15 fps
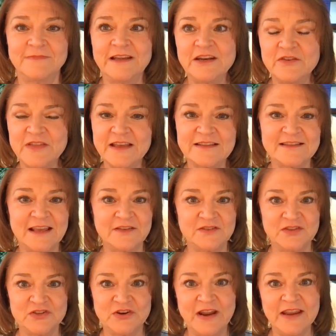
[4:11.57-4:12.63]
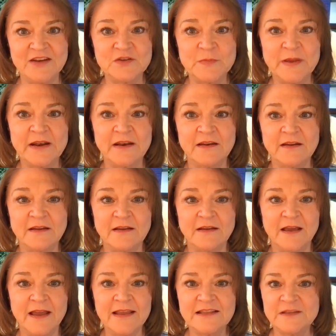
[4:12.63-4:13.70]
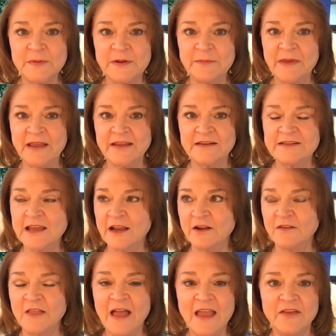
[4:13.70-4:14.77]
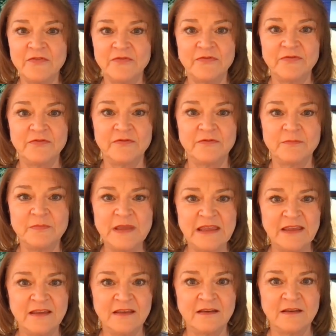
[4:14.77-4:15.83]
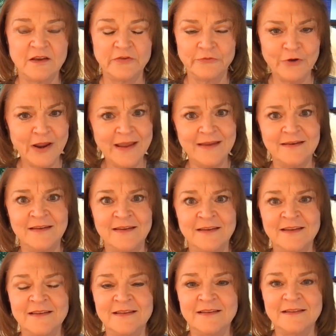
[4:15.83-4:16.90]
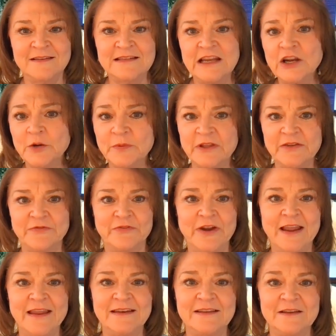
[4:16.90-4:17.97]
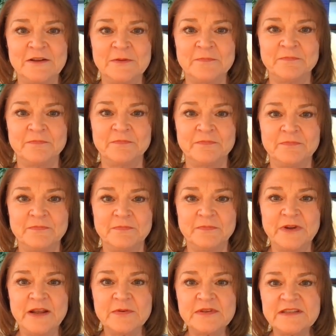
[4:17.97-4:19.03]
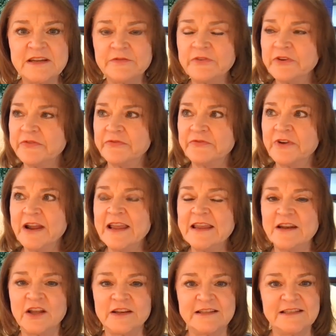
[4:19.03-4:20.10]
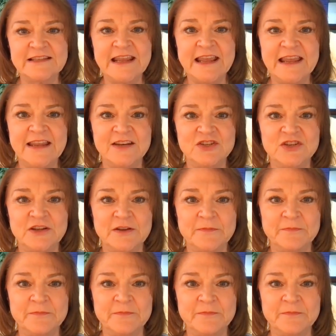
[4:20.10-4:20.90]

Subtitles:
I know that sounds strange, but I had spent my entire life being afraid, terribly afraid. But I was never afraid on a stage.